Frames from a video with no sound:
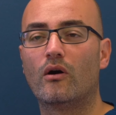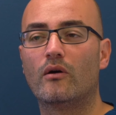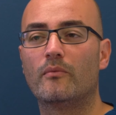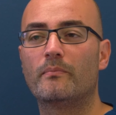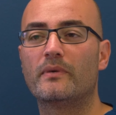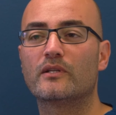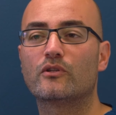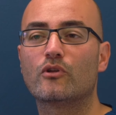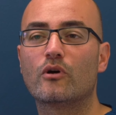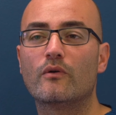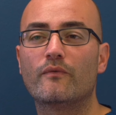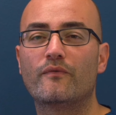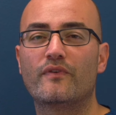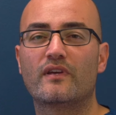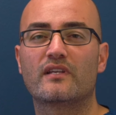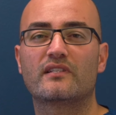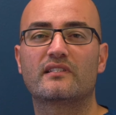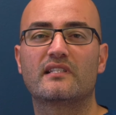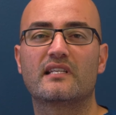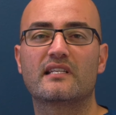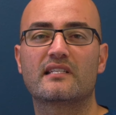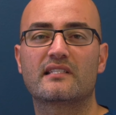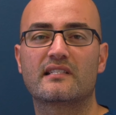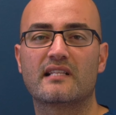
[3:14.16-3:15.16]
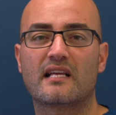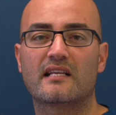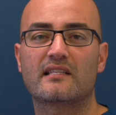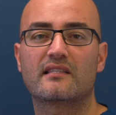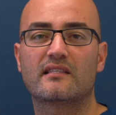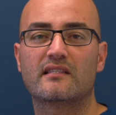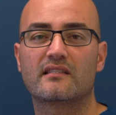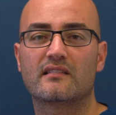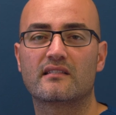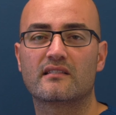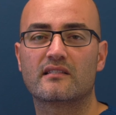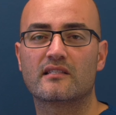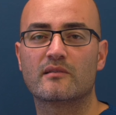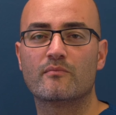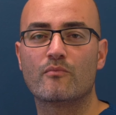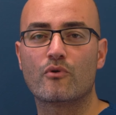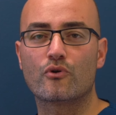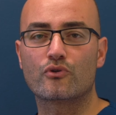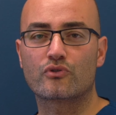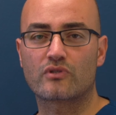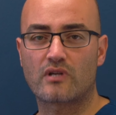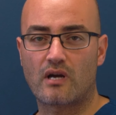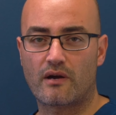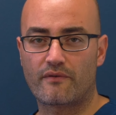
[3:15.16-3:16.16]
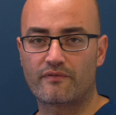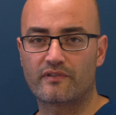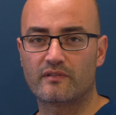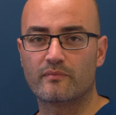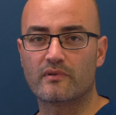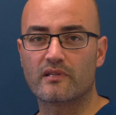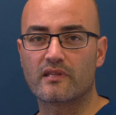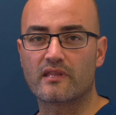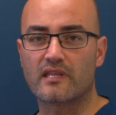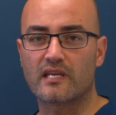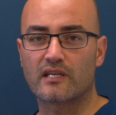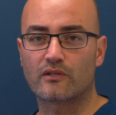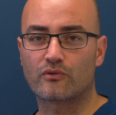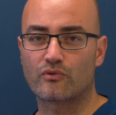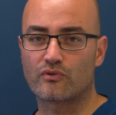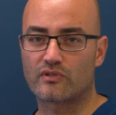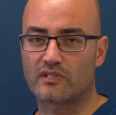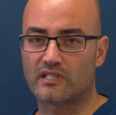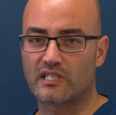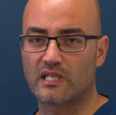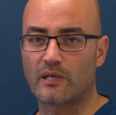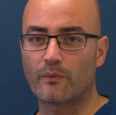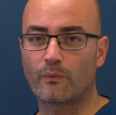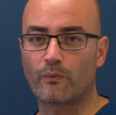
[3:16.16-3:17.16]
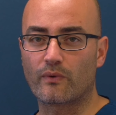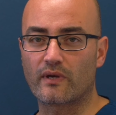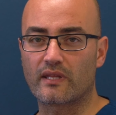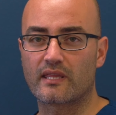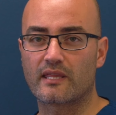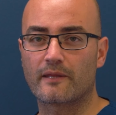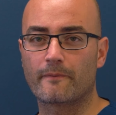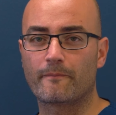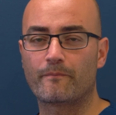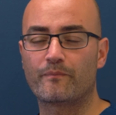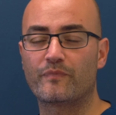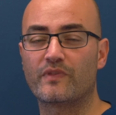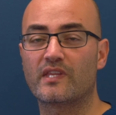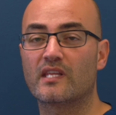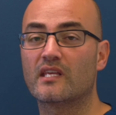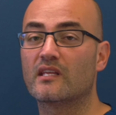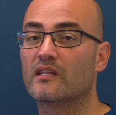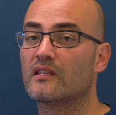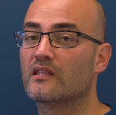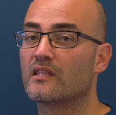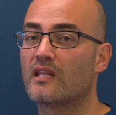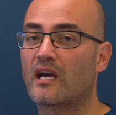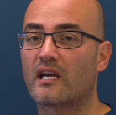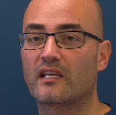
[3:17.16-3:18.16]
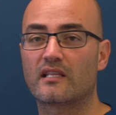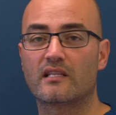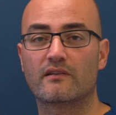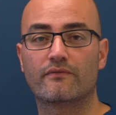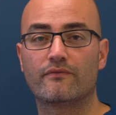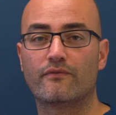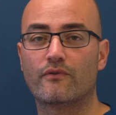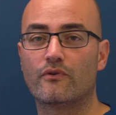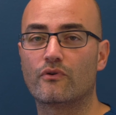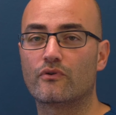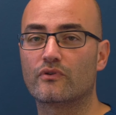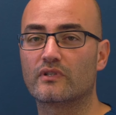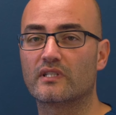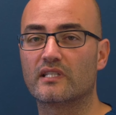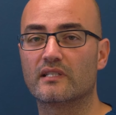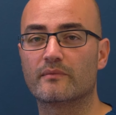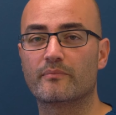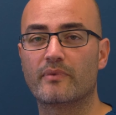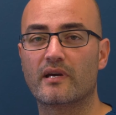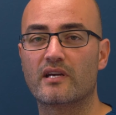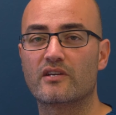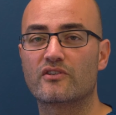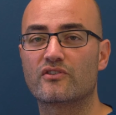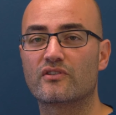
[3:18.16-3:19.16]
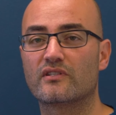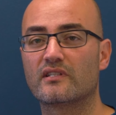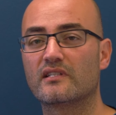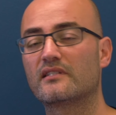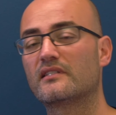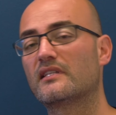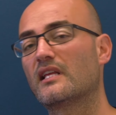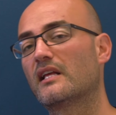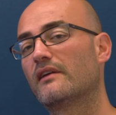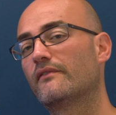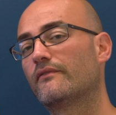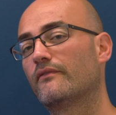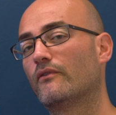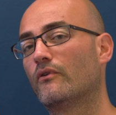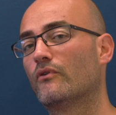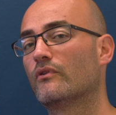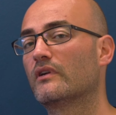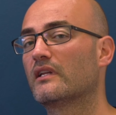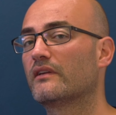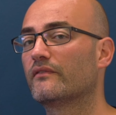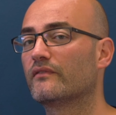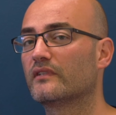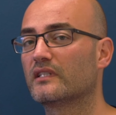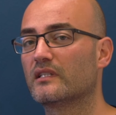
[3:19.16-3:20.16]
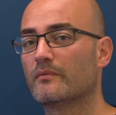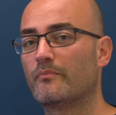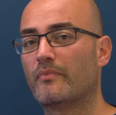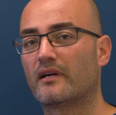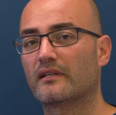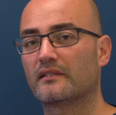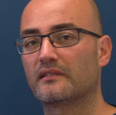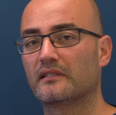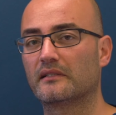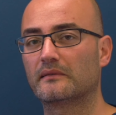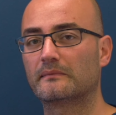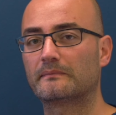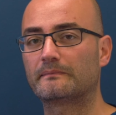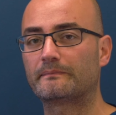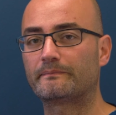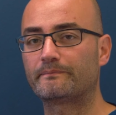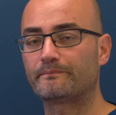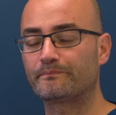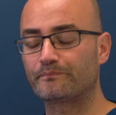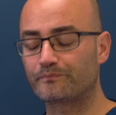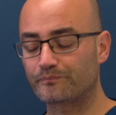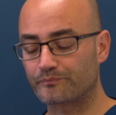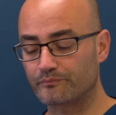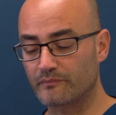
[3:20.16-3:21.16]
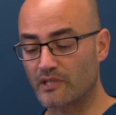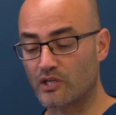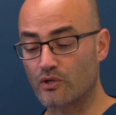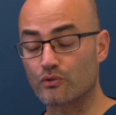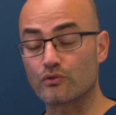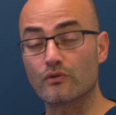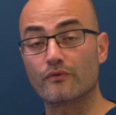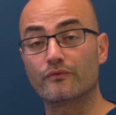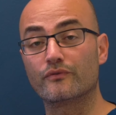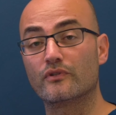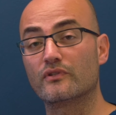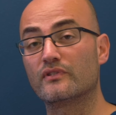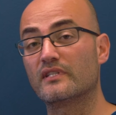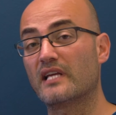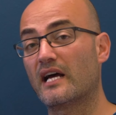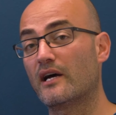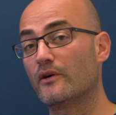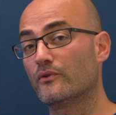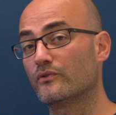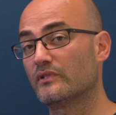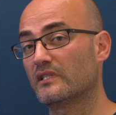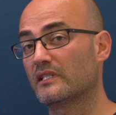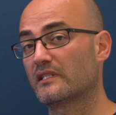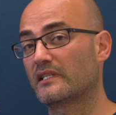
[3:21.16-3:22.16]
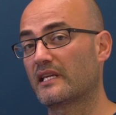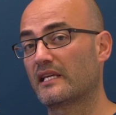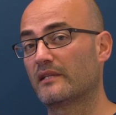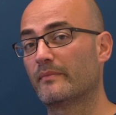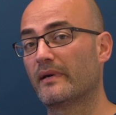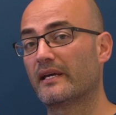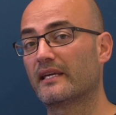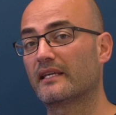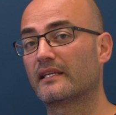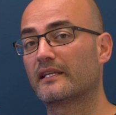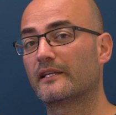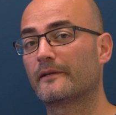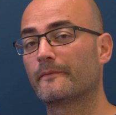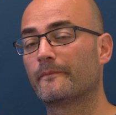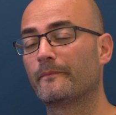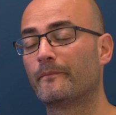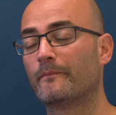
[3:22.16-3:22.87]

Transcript: But obviously it's not the most comfortable thing to sleep with, neither for the patient itself or even the partner, because of the sounds it can make.